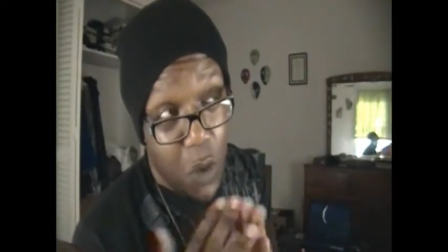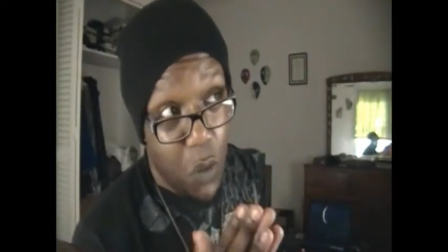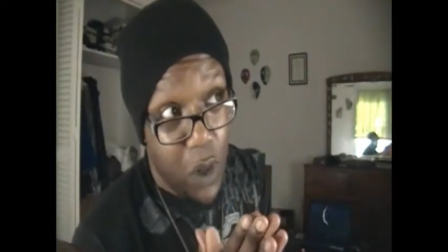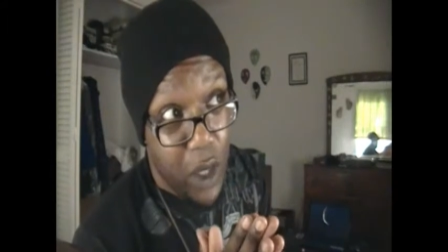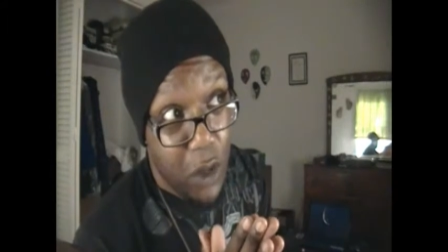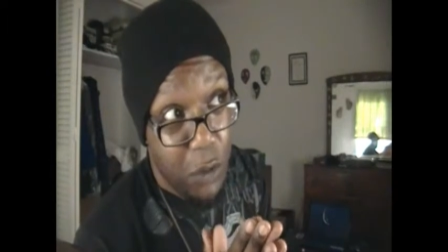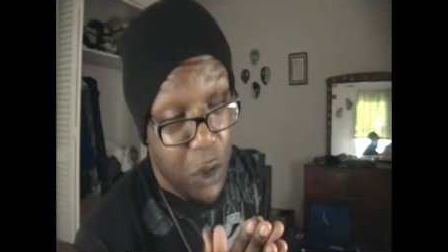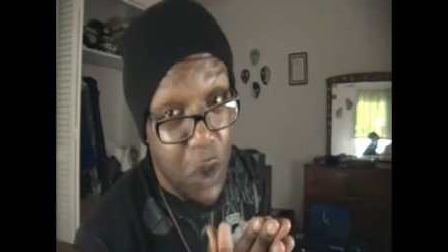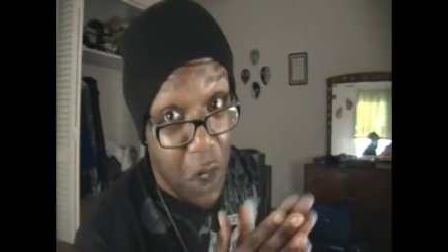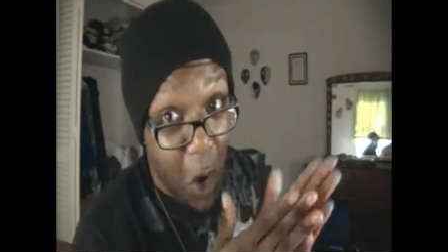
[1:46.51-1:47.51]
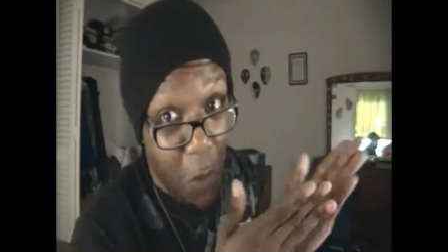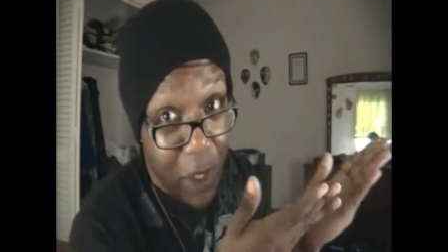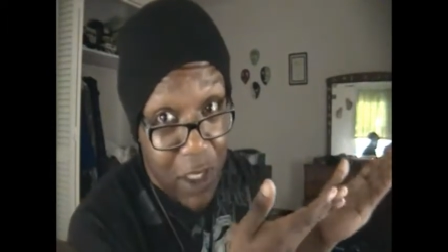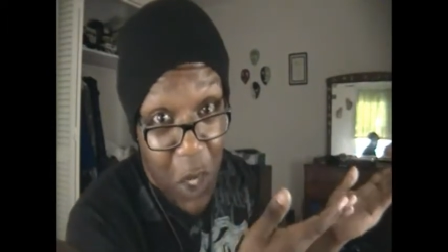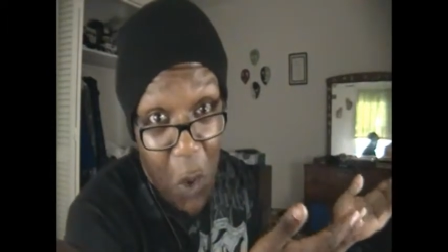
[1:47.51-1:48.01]
well, you can
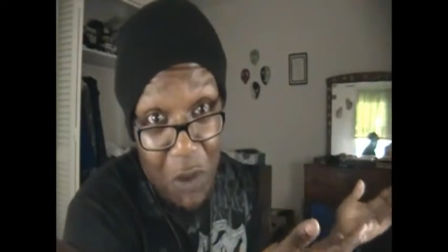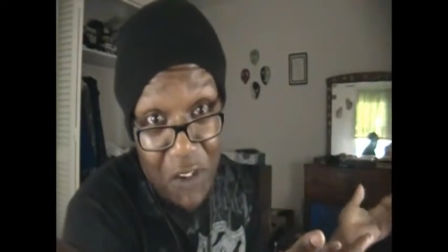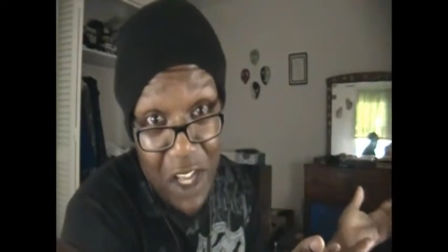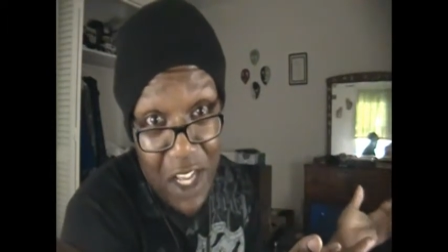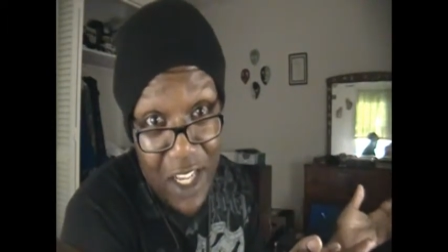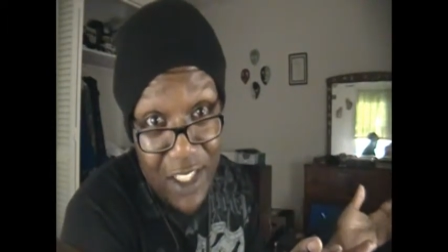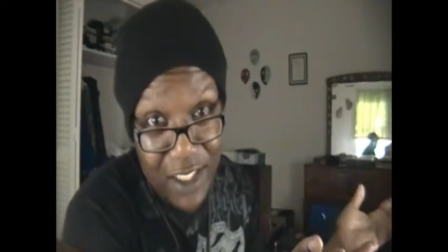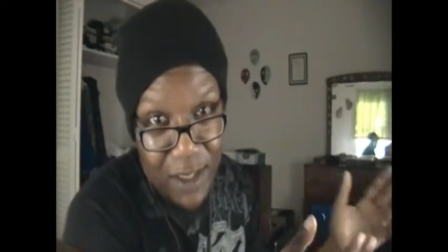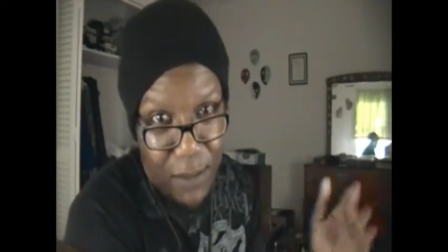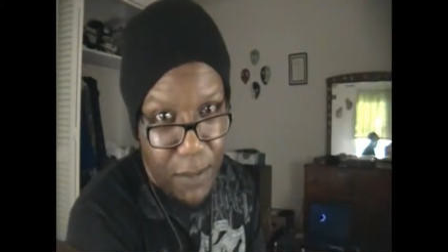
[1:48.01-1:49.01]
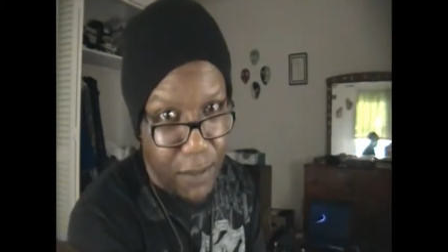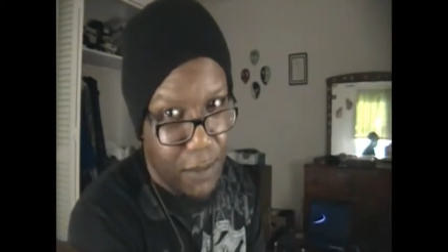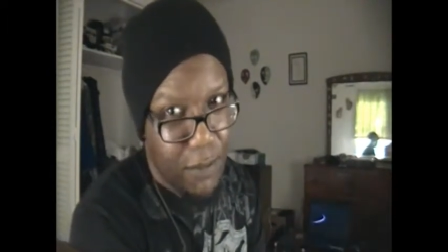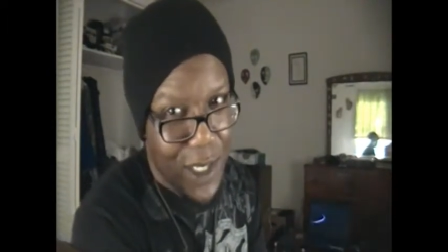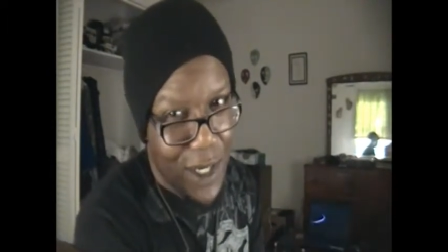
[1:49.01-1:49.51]
always go with us.
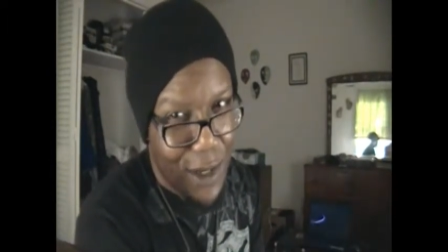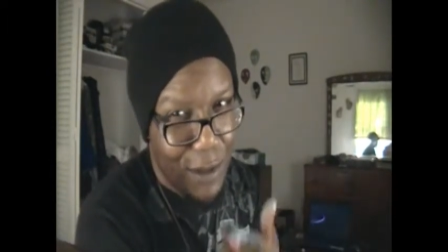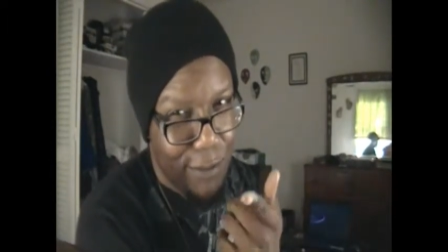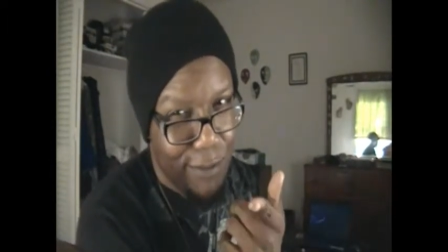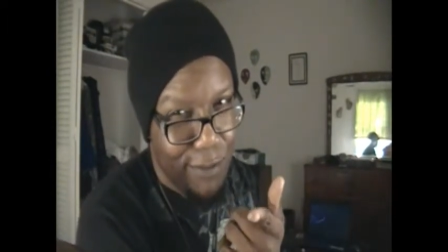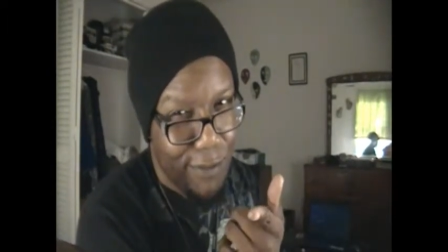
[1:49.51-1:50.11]
You know,